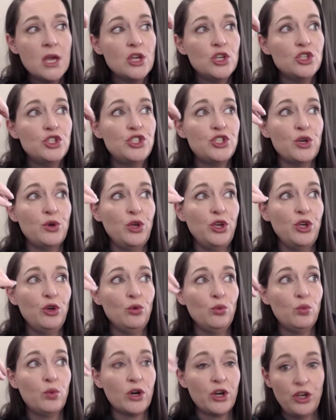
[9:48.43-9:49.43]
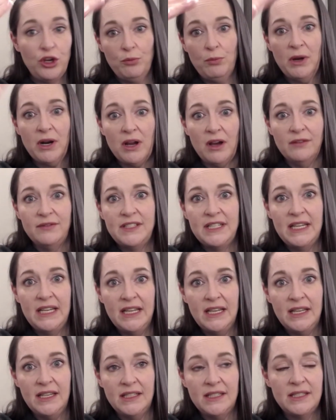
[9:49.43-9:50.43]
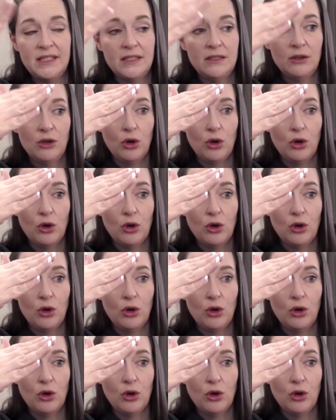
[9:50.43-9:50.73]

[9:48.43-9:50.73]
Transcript: So you work your butt off to hit